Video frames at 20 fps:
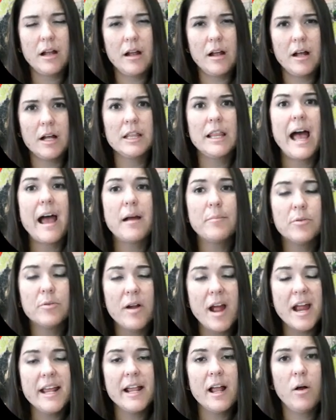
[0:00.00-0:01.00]

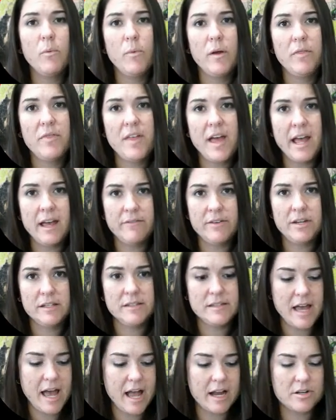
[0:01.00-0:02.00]
elaborating on what the
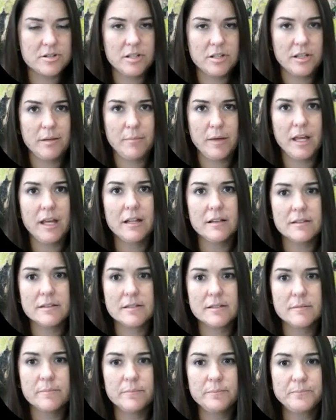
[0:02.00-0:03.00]
evidence actually
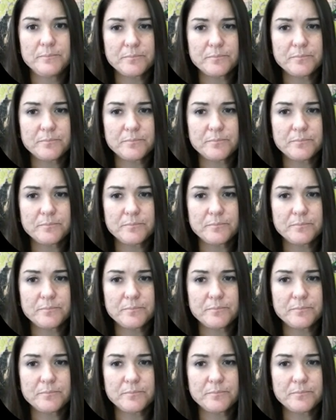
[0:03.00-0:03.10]
means.